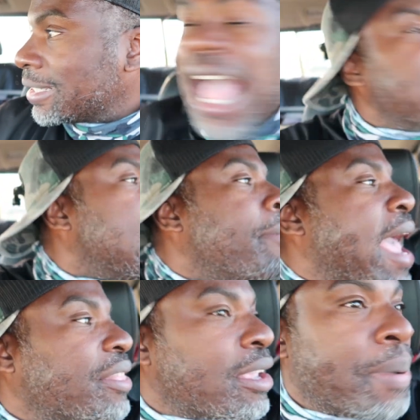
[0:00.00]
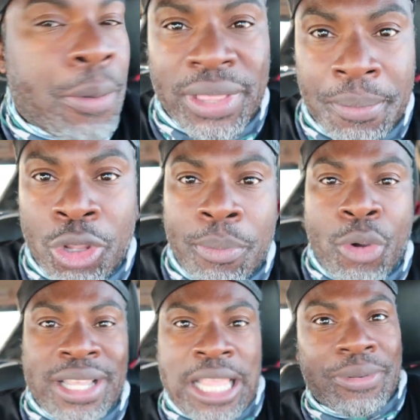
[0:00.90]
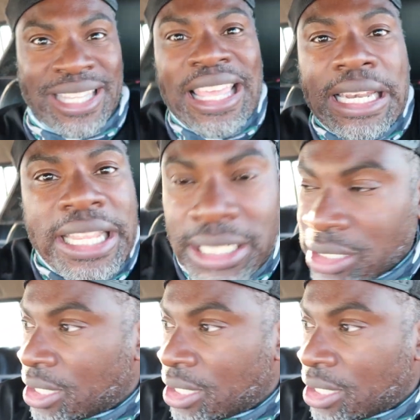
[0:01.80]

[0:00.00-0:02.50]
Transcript: Goddamn, I had to compete with them little boys. They was killing it.